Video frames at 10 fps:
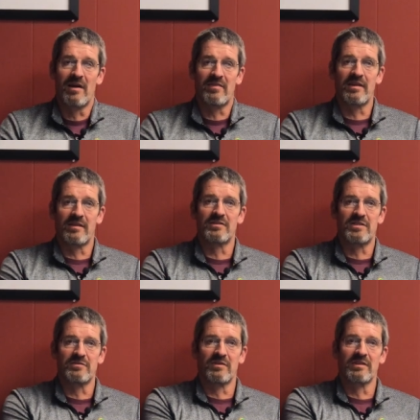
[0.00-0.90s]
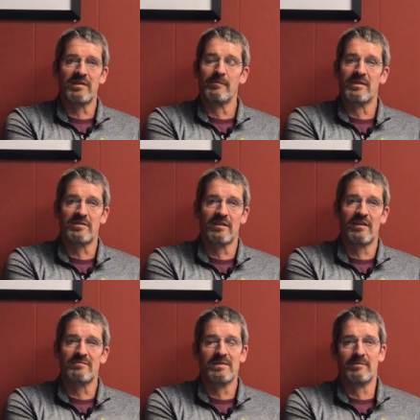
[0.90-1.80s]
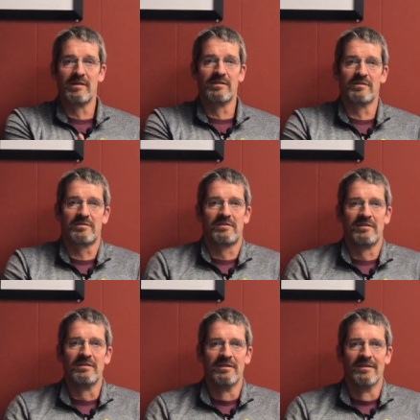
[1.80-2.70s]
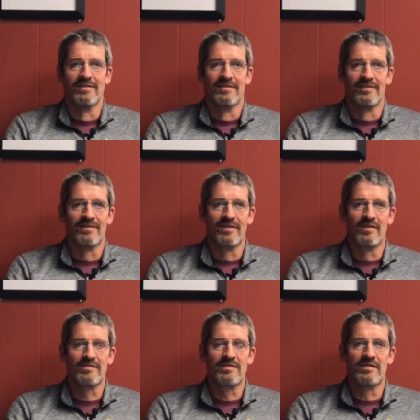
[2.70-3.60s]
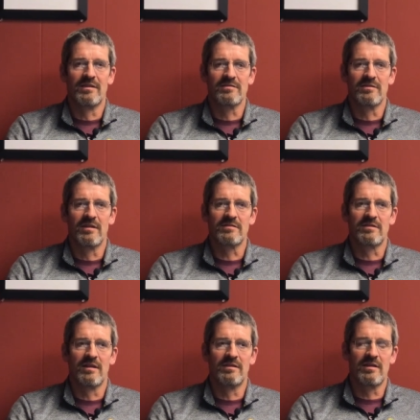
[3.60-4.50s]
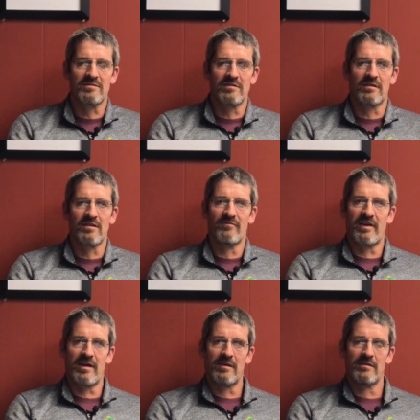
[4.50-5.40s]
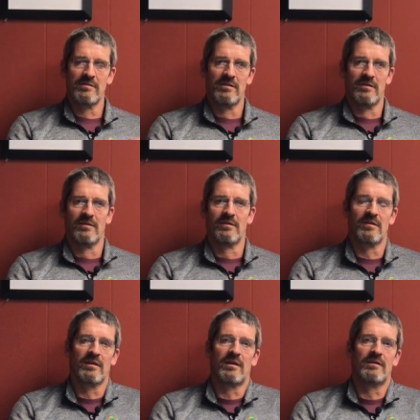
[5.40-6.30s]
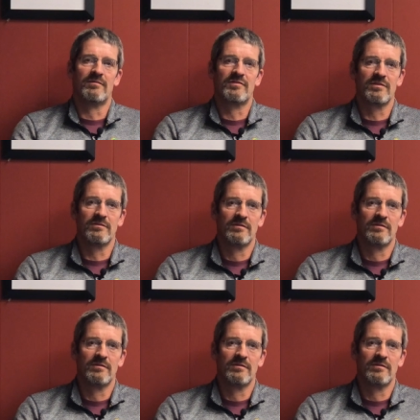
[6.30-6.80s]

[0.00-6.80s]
might think that she's really telling me she loves me, but it just, it doesn't convey the love. So.